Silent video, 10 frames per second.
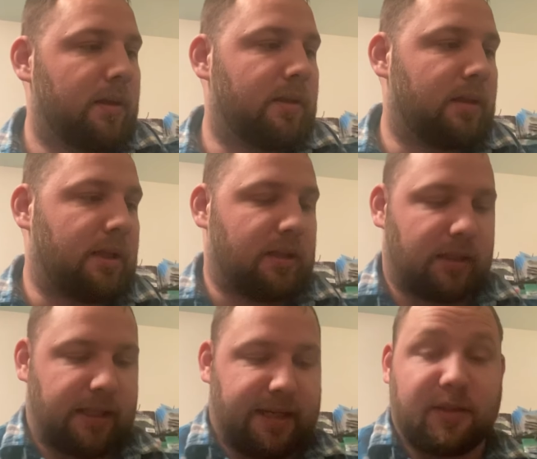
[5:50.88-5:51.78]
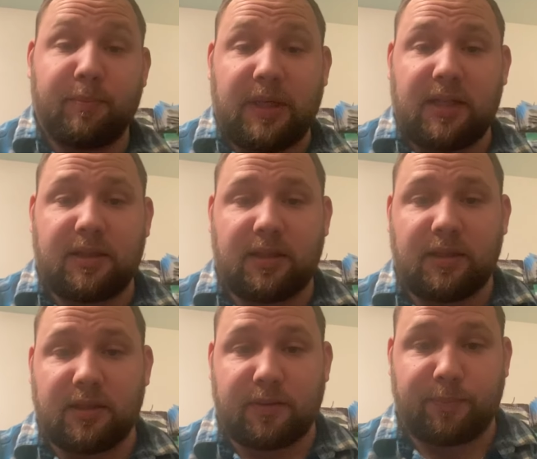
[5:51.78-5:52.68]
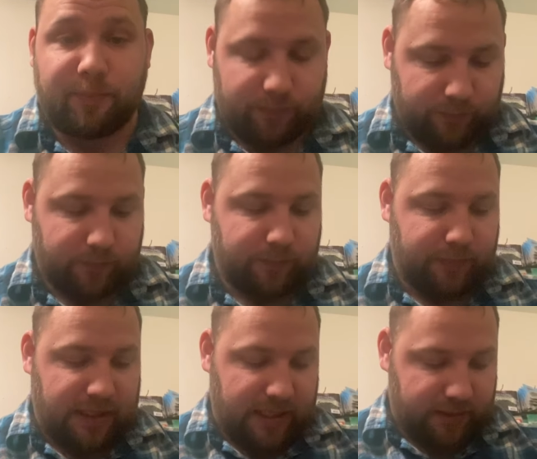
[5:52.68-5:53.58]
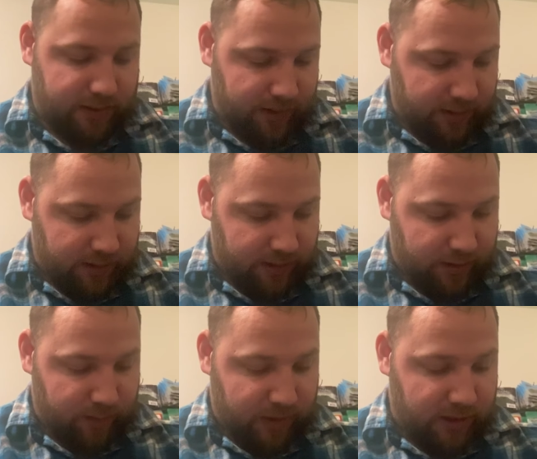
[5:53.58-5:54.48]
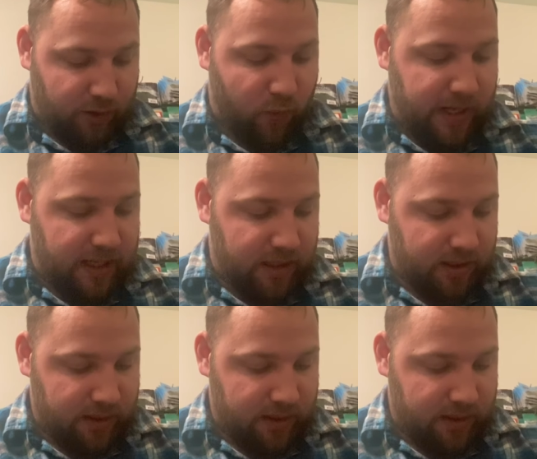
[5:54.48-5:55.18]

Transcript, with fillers: then the last bait in this box is going to be the Quake